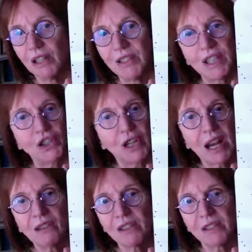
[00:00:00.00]
The
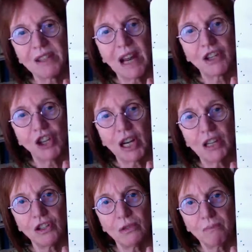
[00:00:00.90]
stitch count does not
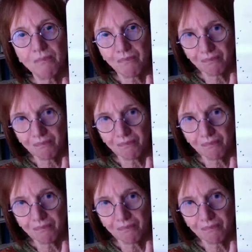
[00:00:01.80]
change.